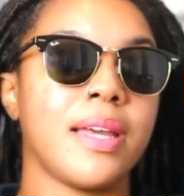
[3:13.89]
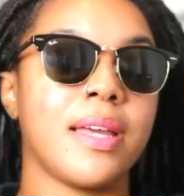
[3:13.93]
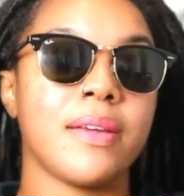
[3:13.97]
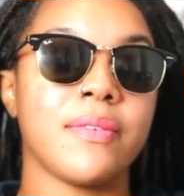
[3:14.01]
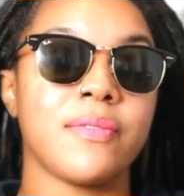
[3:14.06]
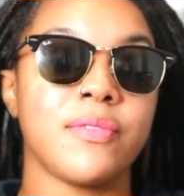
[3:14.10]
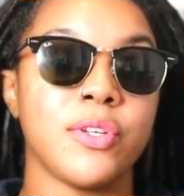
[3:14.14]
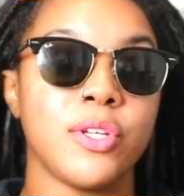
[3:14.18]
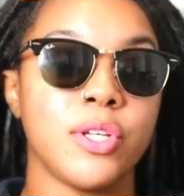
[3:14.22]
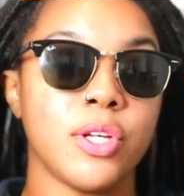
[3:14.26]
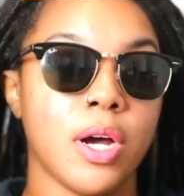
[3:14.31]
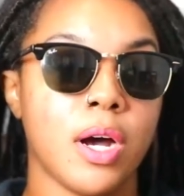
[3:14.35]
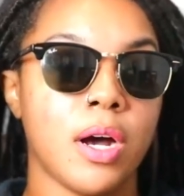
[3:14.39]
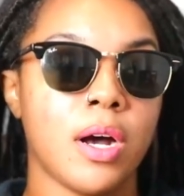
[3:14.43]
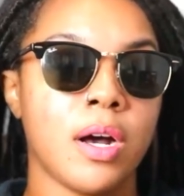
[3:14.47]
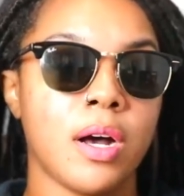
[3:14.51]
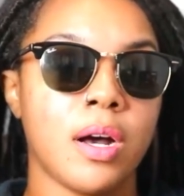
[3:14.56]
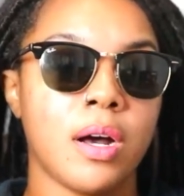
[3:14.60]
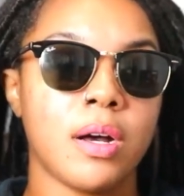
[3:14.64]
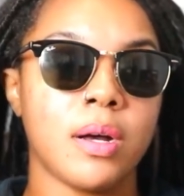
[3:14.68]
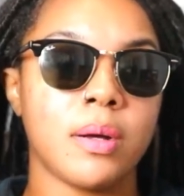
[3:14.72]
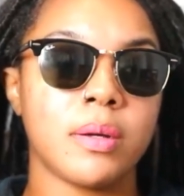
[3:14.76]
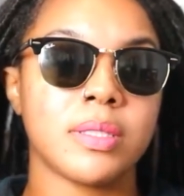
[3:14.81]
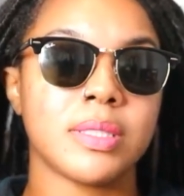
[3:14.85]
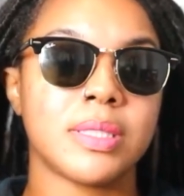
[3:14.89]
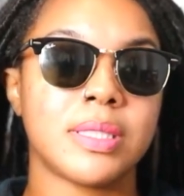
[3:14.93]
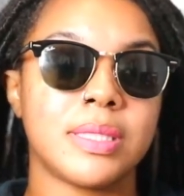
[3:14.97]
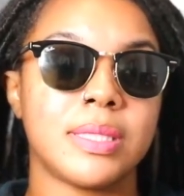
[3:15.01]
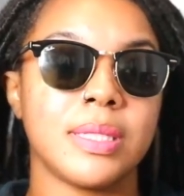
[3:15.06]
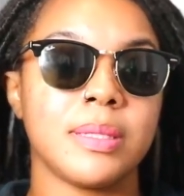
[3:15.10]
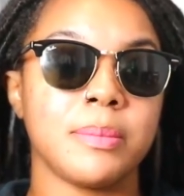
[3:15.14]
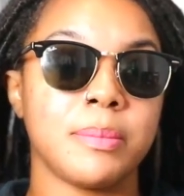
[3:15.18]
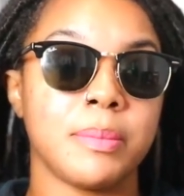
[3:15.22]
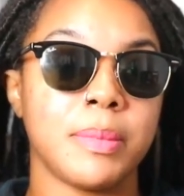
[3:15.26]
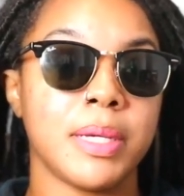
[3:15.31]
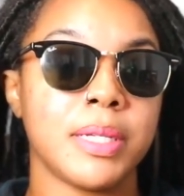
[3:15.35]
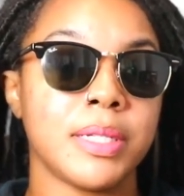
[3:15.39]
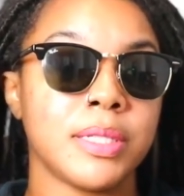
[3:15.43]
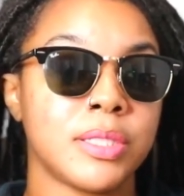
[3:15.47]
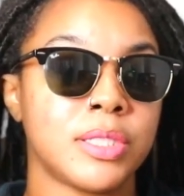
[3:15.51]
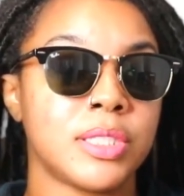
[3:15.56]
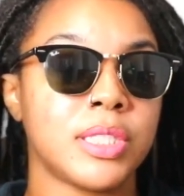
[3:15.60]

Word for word: If y'all send me to